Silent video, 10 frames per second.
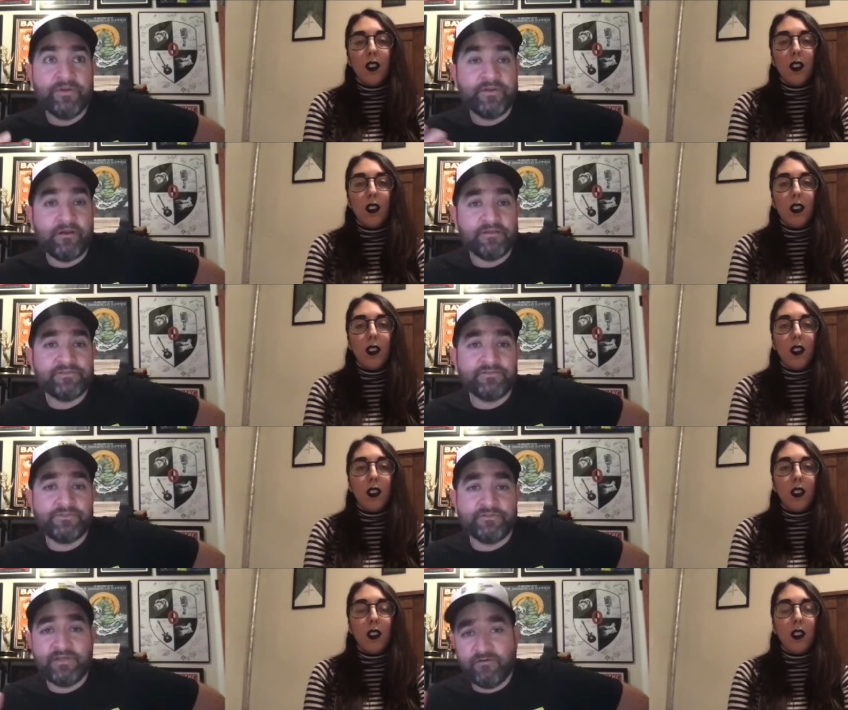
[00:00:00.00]
Speaker 1: also
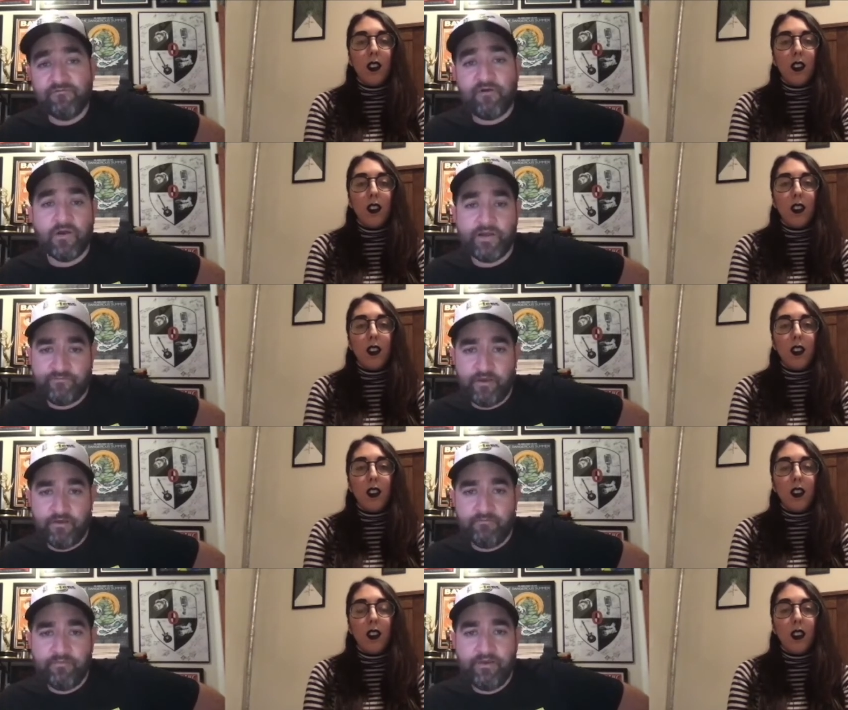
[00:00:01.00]
shows how far I've
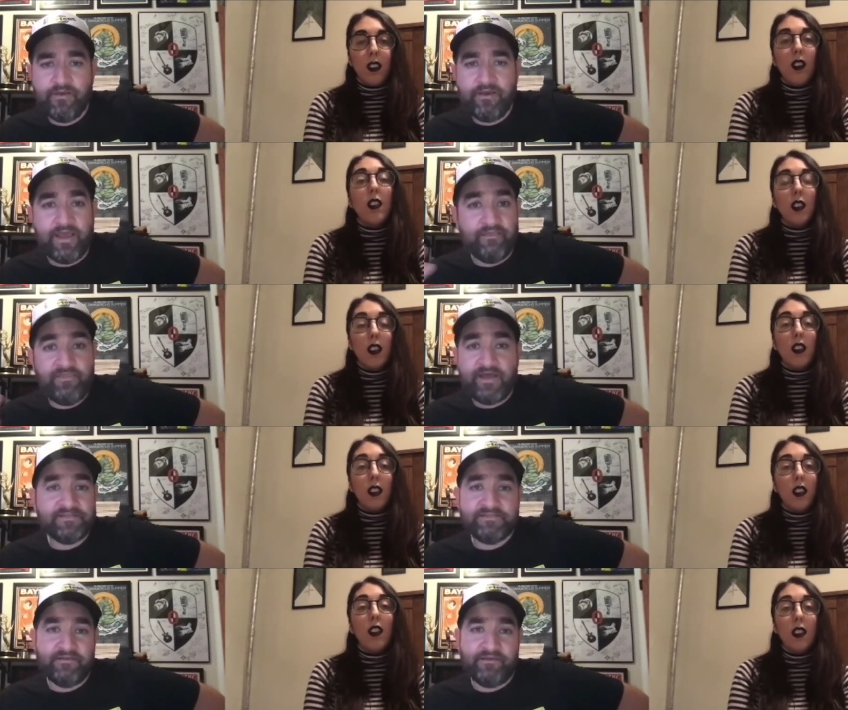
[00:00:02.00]
come. And that's
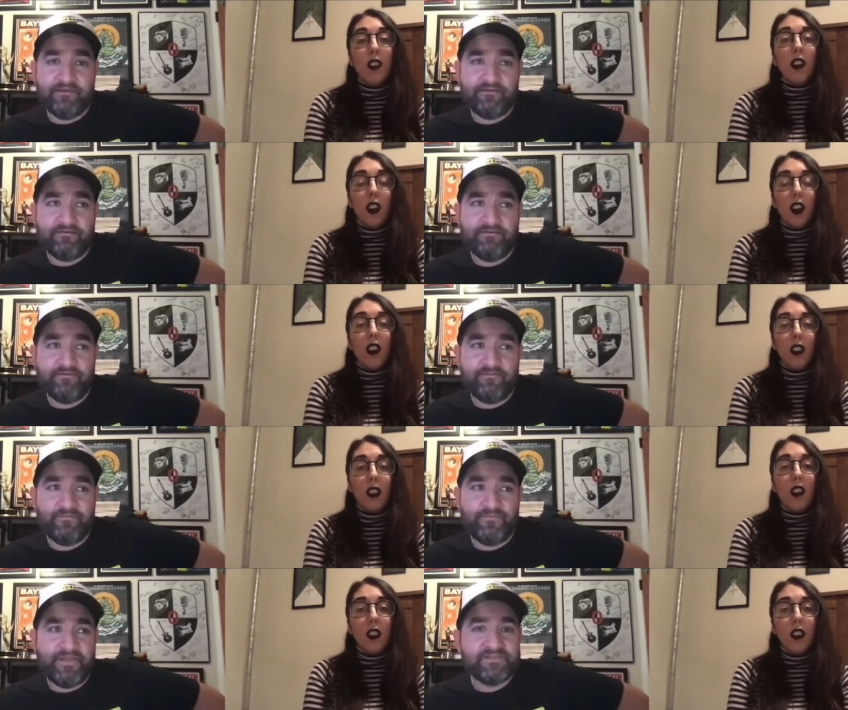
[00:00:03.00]
like,
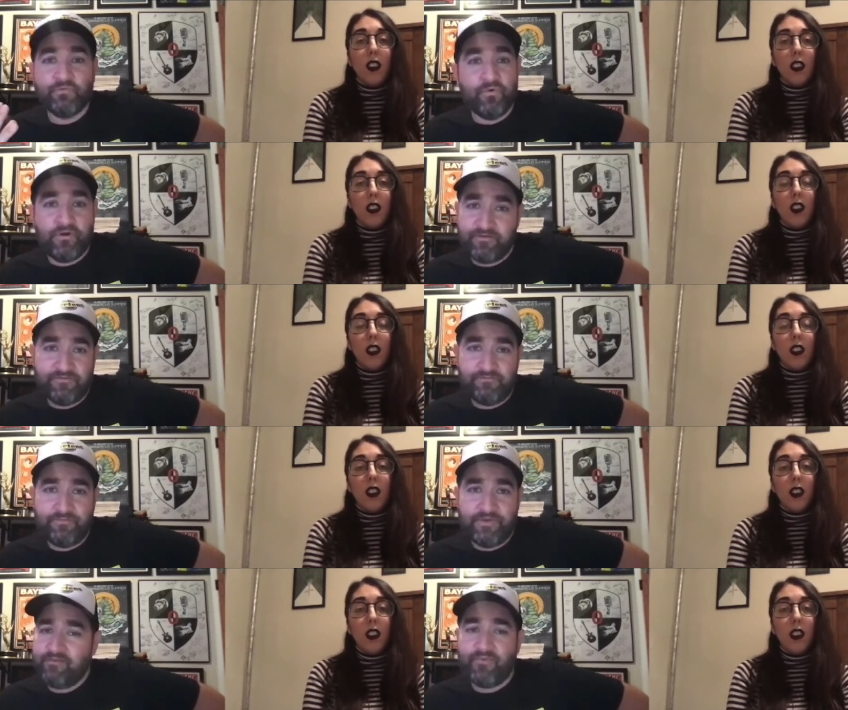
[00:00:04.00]
that's worth
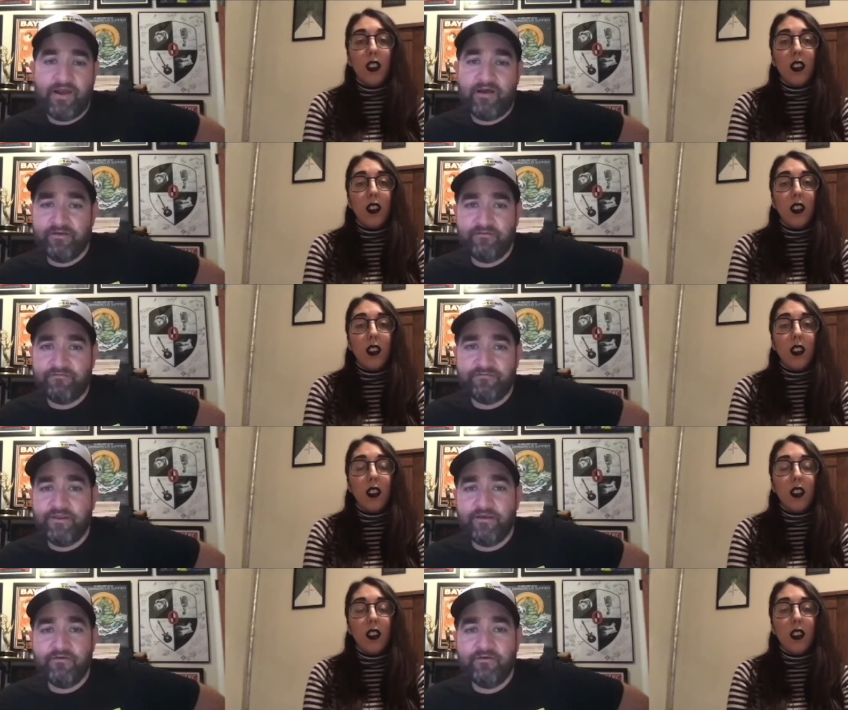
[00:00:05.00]
being proud of, you
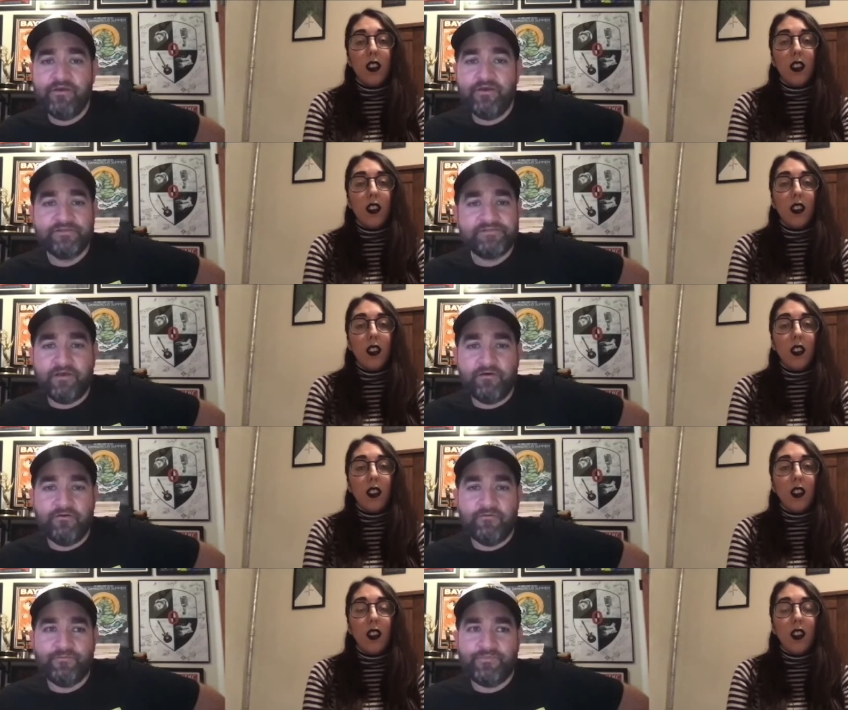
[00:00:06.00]
know? So
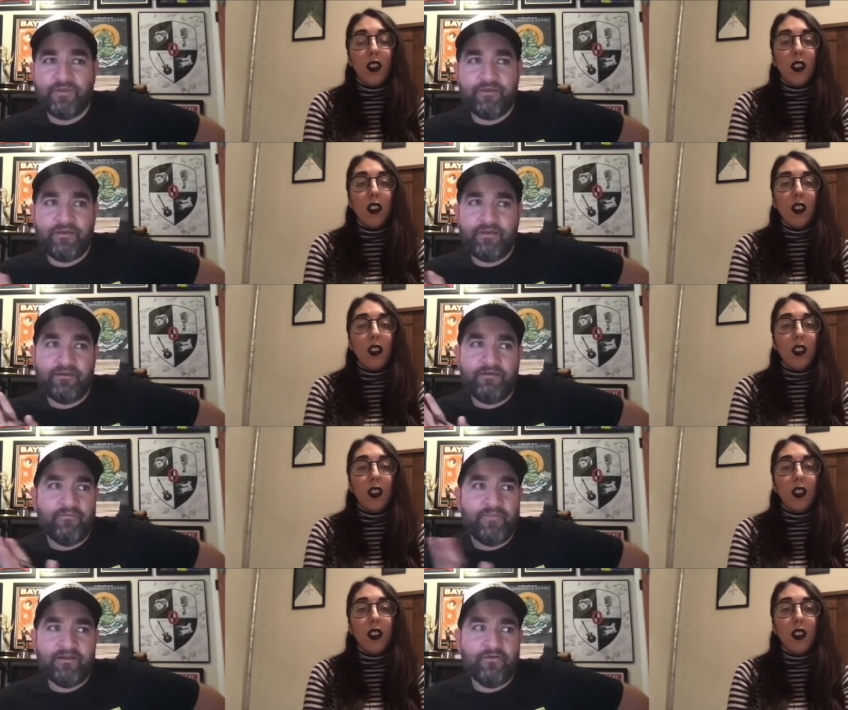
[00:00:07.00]
no
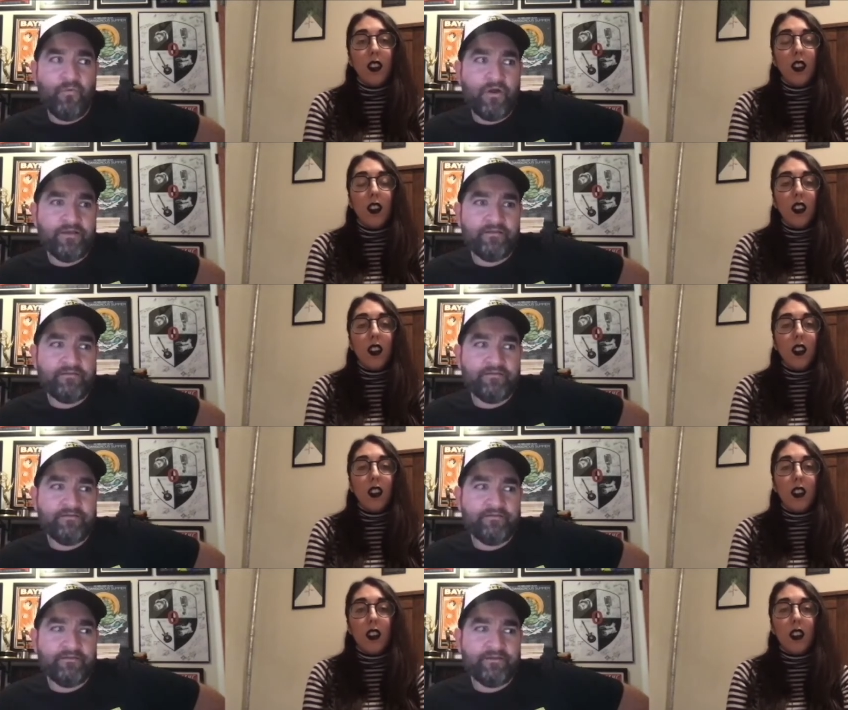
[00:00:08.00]
matter what
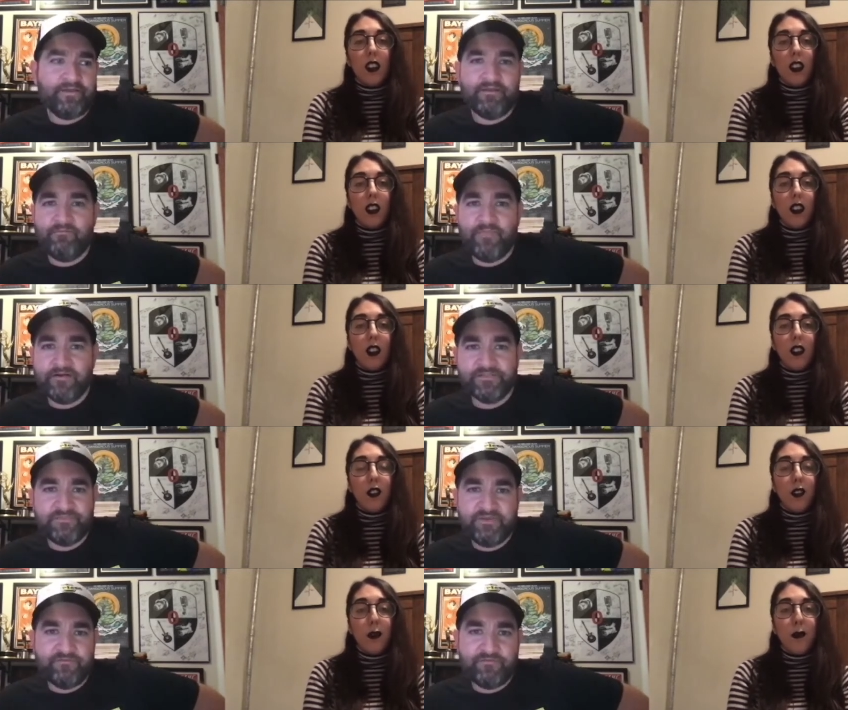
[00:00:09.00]
can embarrass me
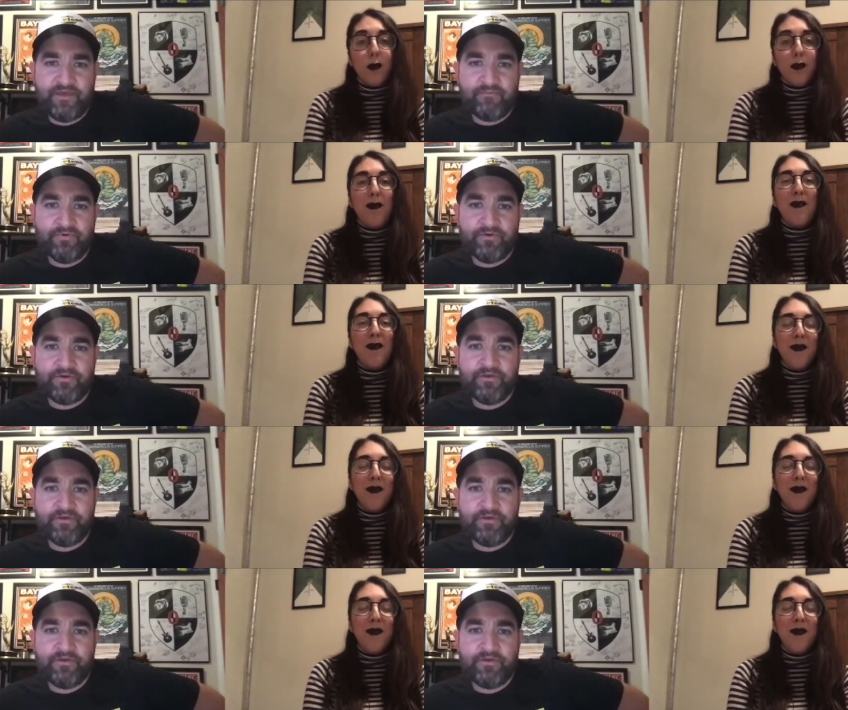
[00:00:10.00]
from that book,